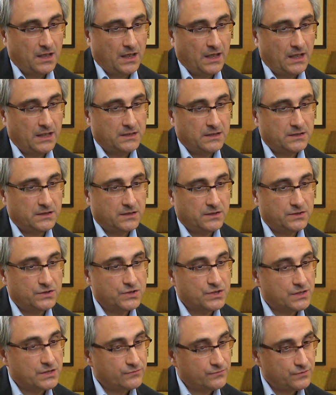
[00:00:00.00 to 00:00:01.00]

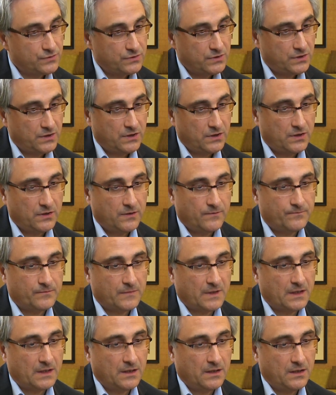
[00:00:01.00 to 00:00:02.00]
and
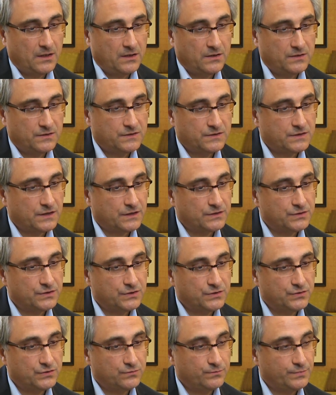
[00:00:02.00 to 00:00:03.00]
children
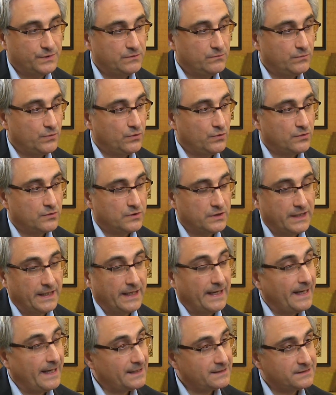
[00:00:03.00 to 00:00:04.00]
started to be more
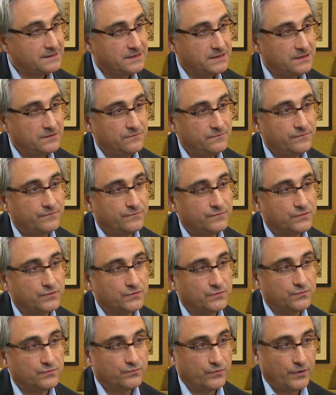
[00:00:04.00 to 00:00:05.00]
active,
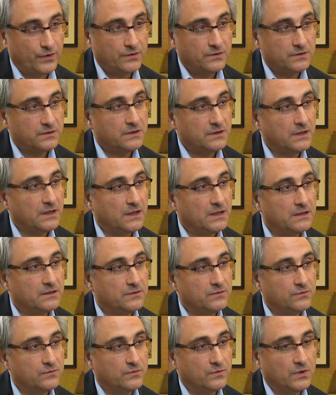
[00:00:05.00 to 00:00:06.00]
to run,
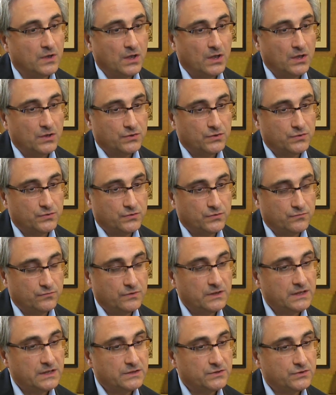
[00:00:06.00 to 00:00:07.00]
and to
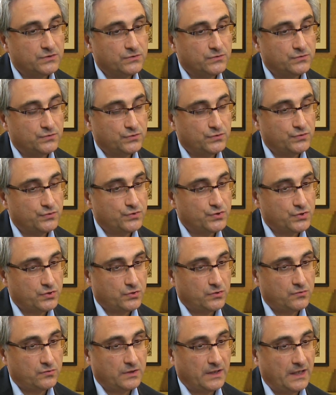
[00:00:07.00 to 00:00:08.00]
really to
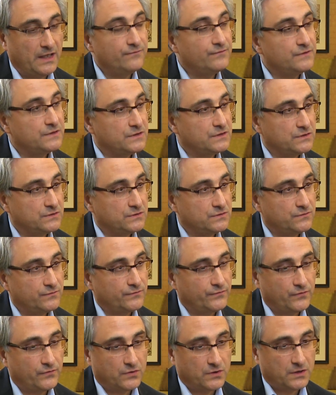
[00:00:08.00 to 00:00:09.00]
show evidence
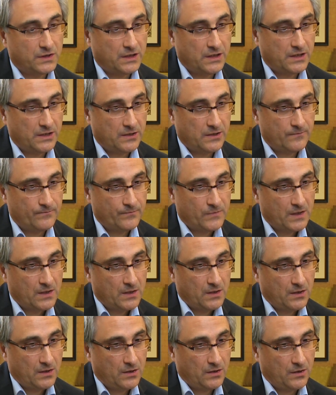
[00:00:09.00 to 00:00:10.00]
for
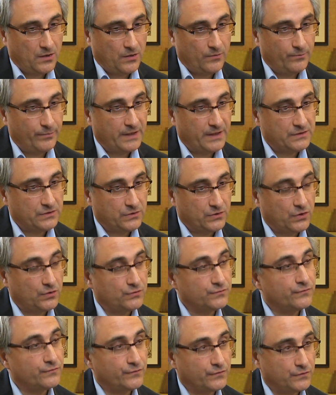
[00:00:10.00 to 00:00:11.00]
a better
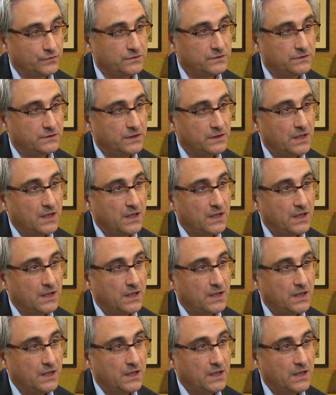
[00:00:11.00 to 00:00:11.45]
comfort.